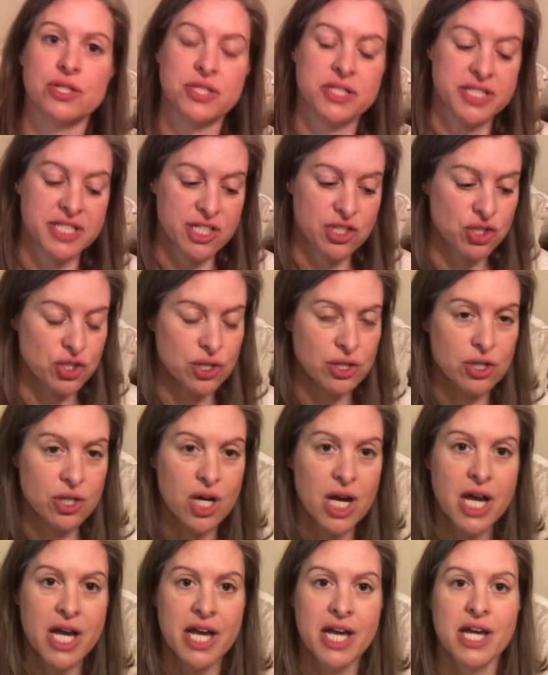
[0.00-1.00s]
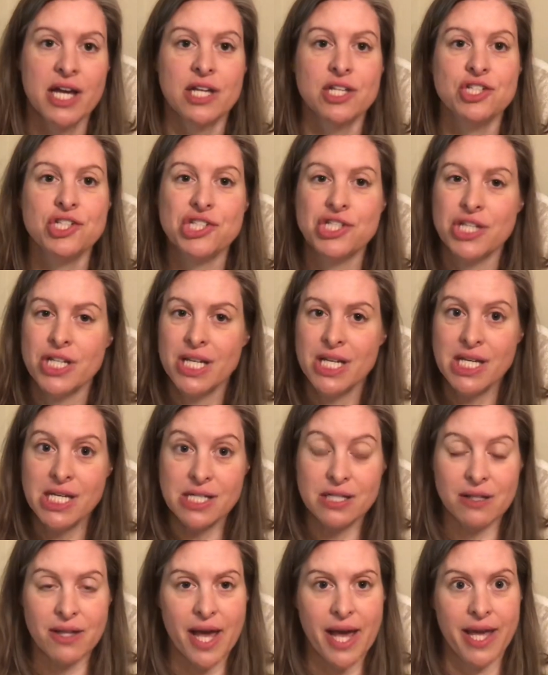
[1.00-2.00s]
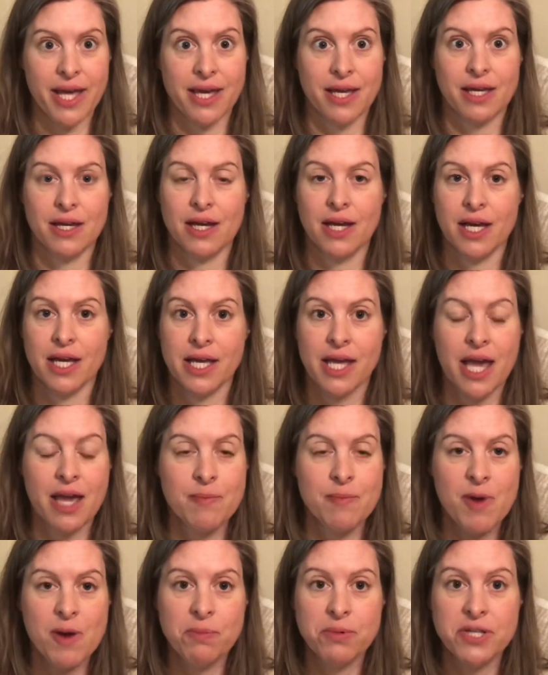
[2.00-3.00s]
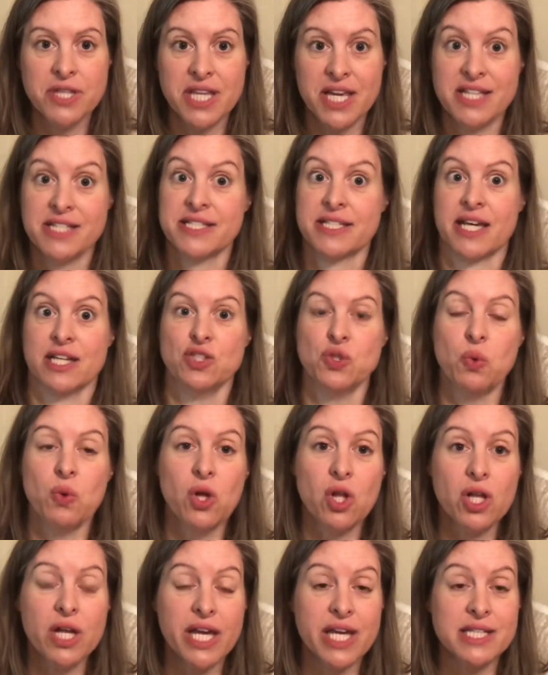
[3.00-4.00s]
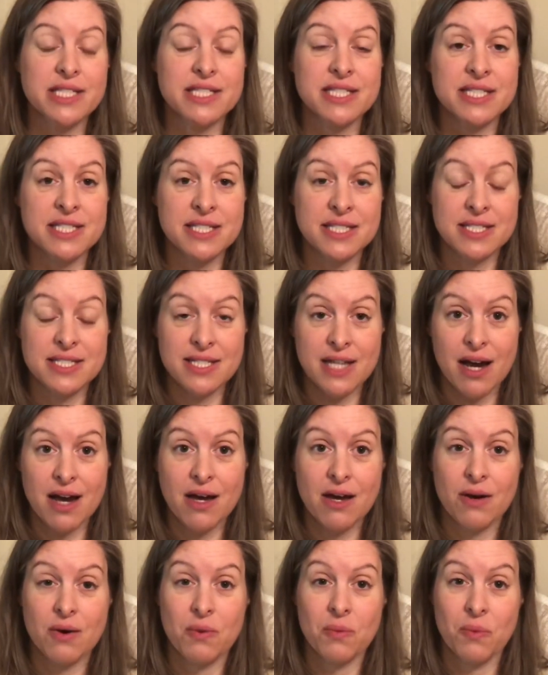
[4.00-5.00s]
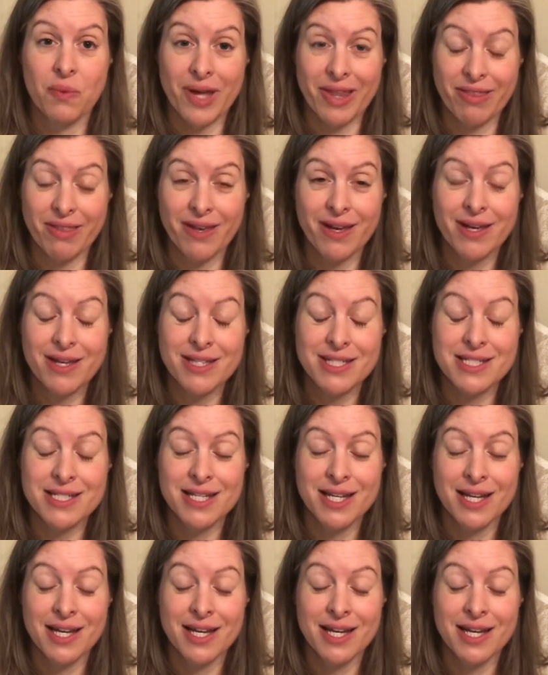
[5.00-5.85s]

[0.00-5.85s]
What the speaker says: Stitcher, she like came up with a schedule and stuck with it,